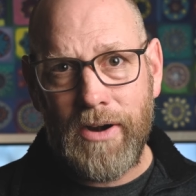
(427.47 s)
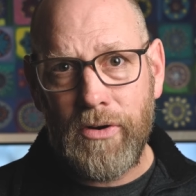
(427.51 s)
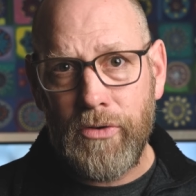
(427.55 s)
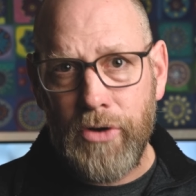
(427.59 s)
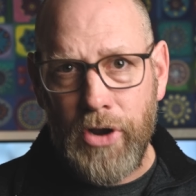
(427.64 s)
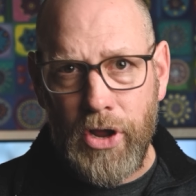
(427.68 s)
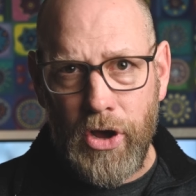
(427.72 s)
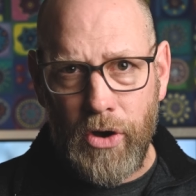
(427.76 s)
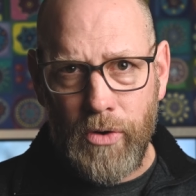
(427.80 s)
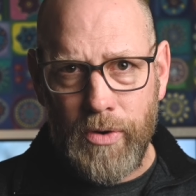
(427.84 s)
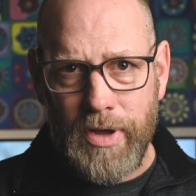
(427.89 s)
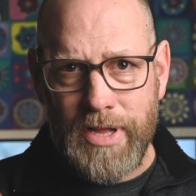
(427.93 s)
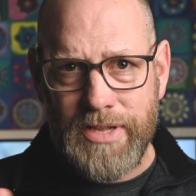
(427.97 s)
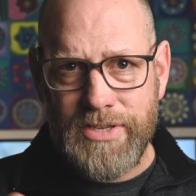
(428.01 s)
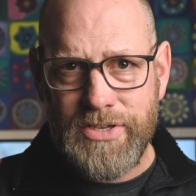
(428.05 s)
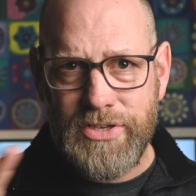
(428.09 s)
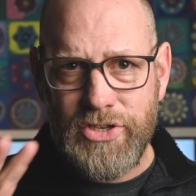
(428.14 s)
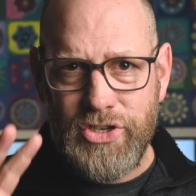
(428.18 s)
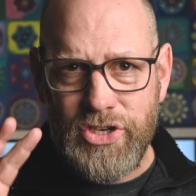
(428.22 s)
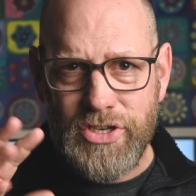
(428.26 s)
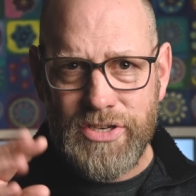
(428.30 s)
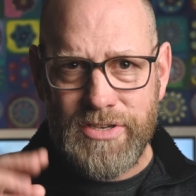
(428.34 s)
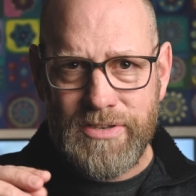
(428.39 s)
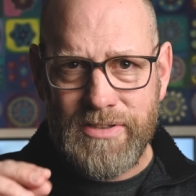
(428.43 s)
don't know. It's
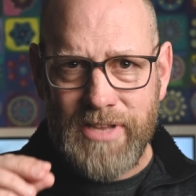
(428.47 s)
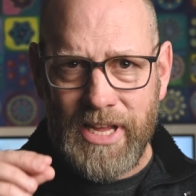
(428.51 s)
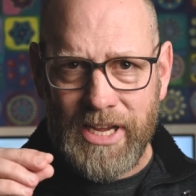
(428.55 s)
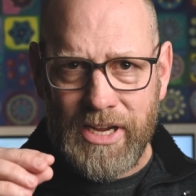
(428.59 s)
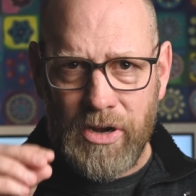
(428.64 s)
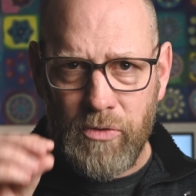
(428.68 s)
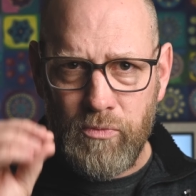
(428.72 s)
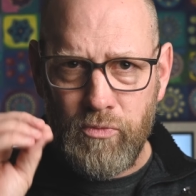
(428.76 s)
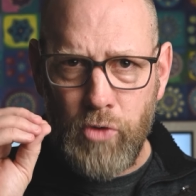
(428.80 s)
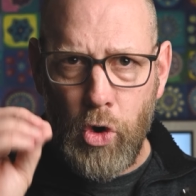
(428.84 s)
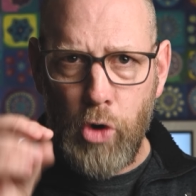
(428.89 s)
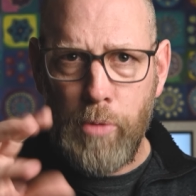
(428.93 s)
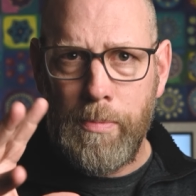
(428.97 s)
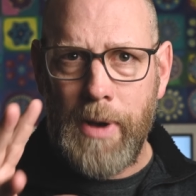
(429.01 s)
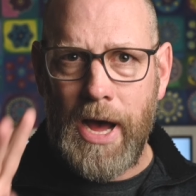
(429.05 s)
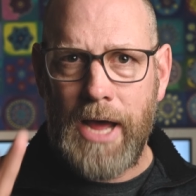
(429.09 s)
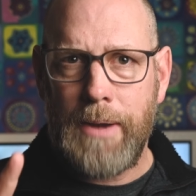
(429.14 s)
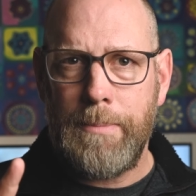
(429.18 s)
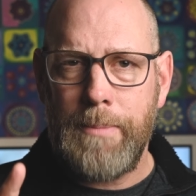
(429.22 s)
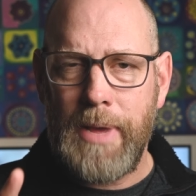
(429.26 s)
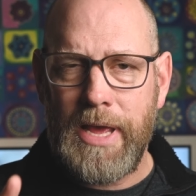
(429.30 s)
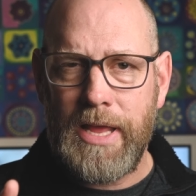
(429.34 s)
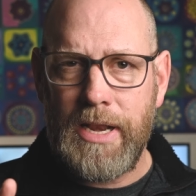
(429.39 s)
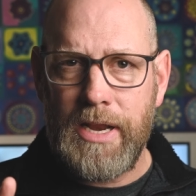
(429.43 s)
just like a
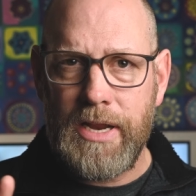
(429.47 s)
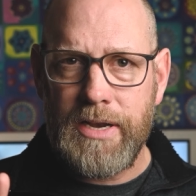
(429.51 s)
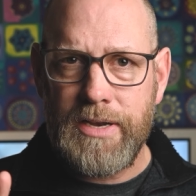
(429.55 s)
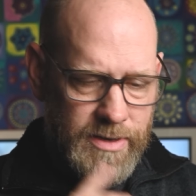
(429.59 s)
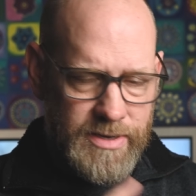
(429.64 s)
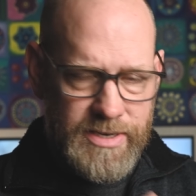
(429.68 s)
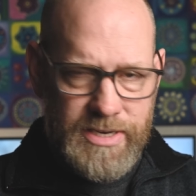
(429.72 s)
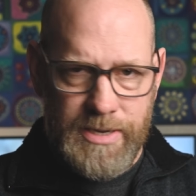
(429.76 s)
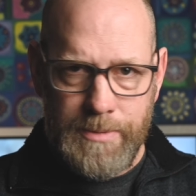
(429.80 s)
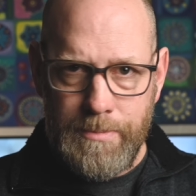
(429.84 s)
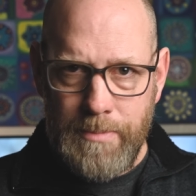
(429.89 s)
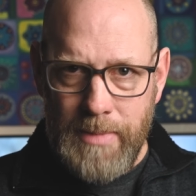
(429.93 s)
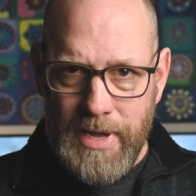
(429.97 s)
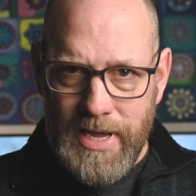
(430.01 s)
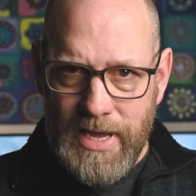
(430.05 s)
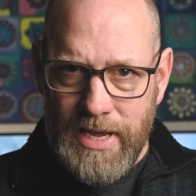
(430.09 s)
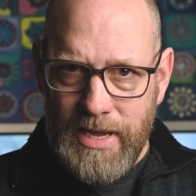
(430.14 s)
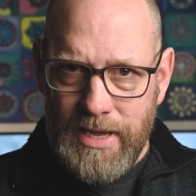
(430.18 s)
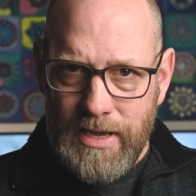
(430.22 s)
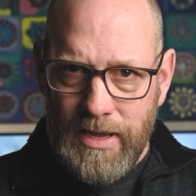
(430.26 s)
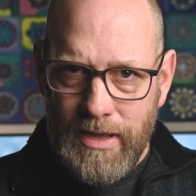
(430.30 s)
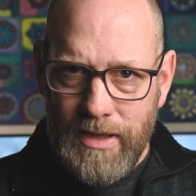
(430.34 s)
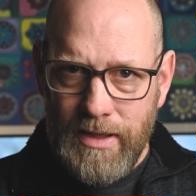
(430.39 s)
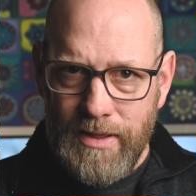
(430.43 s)
robot made it. To
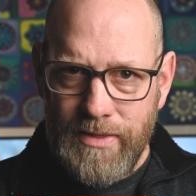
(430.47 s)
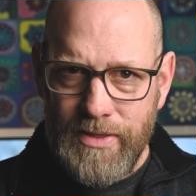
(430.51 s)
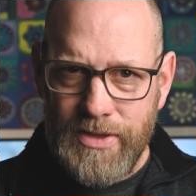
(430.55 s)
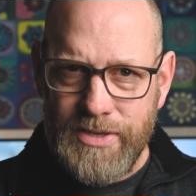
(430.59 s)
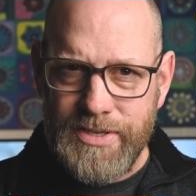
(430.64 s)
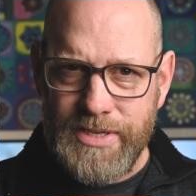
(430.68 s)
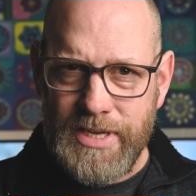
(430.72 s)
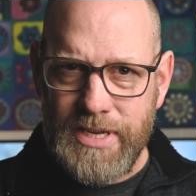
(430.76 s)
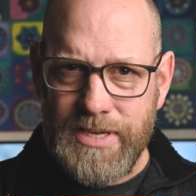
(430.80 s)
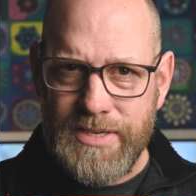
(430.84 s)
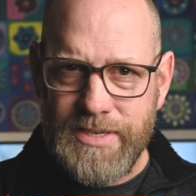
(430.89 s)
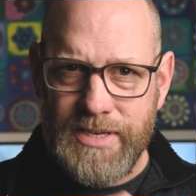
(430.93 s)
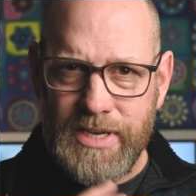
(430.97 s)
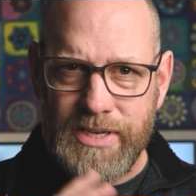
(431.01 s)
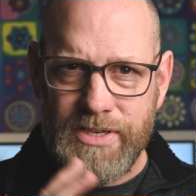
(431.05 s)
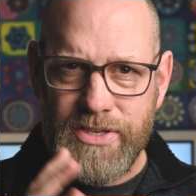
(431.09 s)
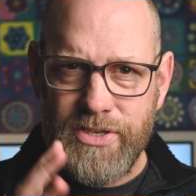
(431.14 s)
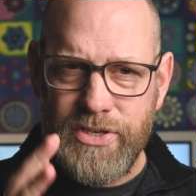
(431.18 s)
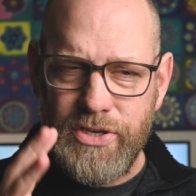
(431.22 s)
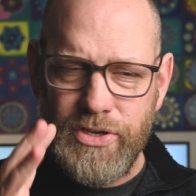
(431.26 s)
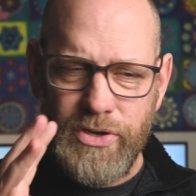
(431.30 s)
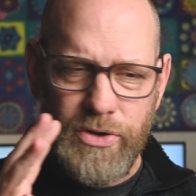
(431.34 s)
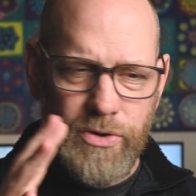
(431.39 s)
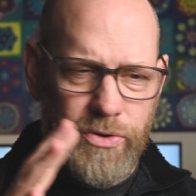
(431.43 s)
me, the
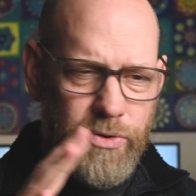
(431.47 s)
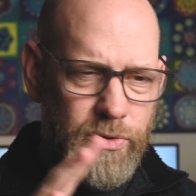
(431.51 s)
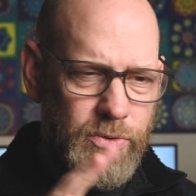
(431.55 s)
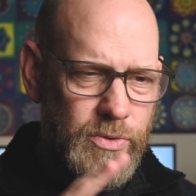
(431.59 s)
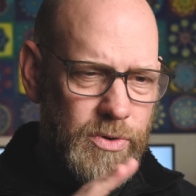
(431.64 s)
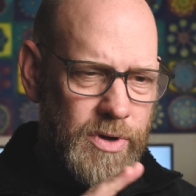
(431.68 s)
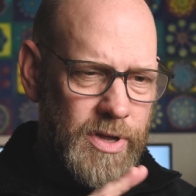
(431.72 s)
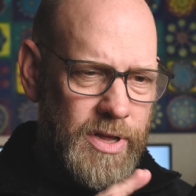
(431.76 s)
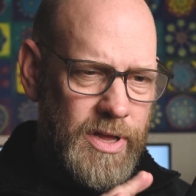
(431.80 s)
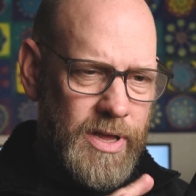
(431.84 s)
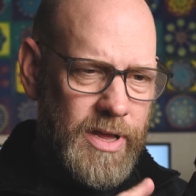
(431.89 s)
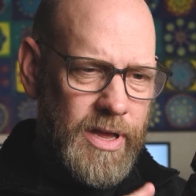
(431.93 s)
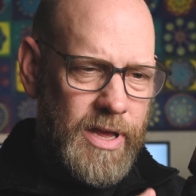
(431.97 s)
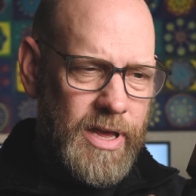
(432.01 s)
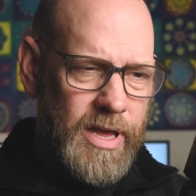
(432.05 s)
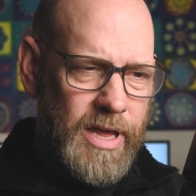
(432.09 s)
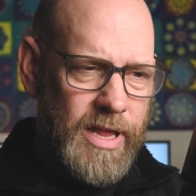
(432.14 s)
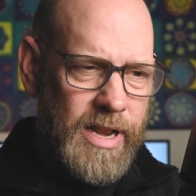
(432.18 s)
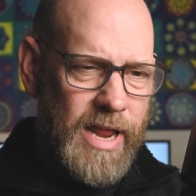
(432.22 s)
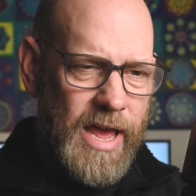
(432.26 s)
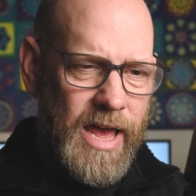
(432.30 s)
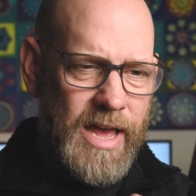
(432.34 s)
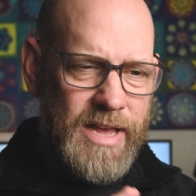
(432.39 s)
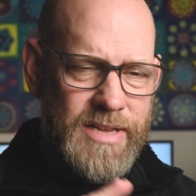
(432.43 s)
Z6II,
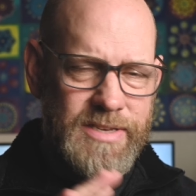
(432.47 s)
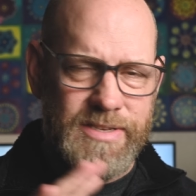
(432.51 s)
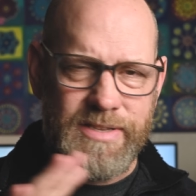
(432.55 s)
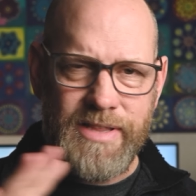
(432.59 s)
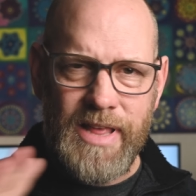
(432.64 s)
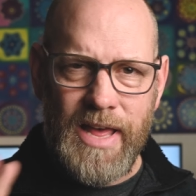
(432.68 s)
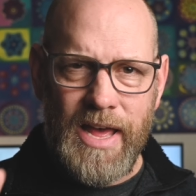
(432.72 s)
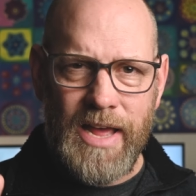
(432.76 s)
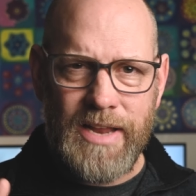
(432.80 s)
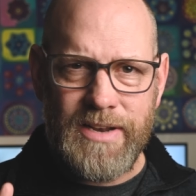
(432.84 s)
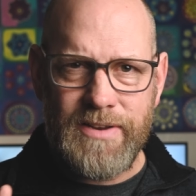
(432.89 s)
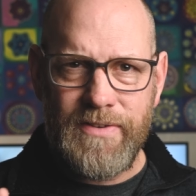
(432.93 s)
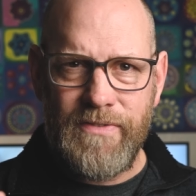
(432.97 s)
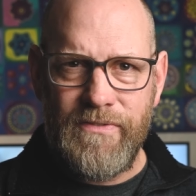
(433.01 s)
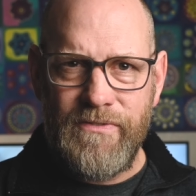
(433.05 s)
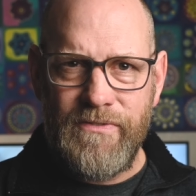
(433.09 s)
it has that